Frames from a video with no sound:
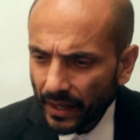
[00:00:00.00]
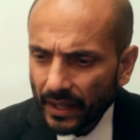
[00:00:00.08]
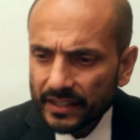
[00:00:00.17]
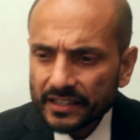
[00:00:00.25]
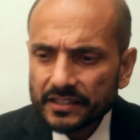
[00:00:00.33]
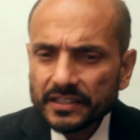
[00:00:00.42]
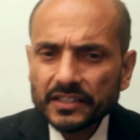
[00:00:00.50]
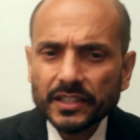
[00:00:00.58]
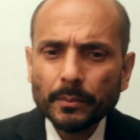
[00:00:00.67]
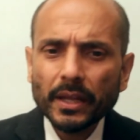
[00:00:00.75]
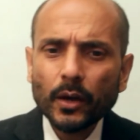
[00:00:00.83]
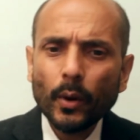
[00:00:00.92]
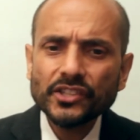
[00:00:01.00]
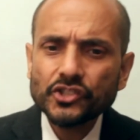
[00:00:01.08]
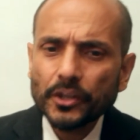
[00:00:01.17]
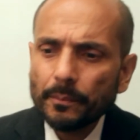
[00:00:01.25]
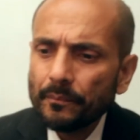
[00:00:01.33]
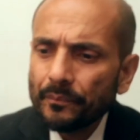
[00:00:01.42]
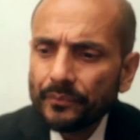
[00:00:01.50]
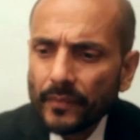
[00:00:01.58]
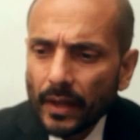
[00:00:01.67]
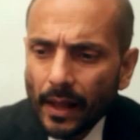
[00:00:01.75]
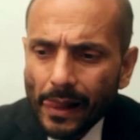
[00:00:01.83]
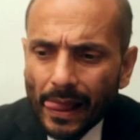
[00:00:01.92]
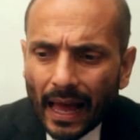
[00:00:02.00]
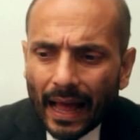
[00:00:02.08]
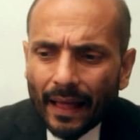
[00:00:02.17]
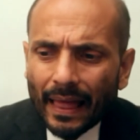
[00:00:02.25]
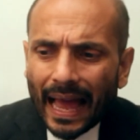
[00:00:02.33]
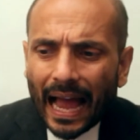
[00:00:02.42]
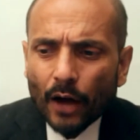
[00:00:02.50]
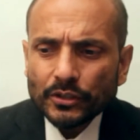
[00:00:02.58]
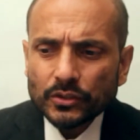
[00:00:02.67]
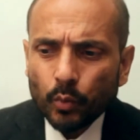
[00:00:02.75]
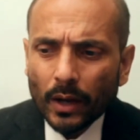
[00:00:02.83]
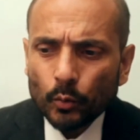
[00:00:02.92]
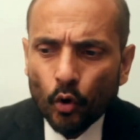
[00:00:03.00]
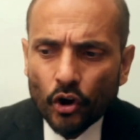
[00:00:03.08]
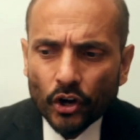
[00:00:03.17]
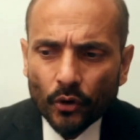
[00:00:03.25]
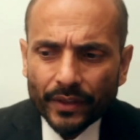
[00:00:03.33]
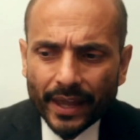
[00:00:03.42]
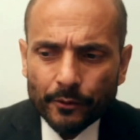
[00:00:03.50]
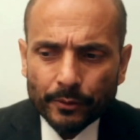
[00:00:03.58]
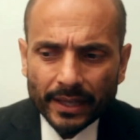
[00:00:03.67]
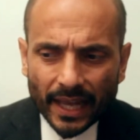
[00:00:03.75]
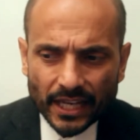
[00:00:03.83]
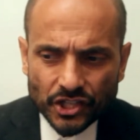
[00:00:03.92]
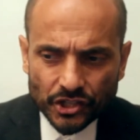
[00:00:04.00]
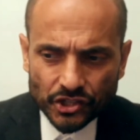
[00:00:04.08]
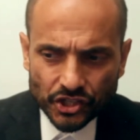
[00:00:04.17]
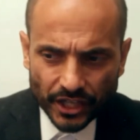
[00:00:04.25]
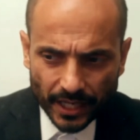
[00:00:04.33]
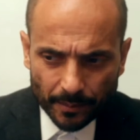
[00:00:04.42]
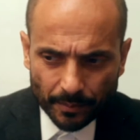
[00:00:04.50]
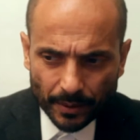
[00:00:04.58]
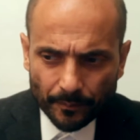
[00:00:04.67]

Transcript: This is a similar question. How does one work on their relationship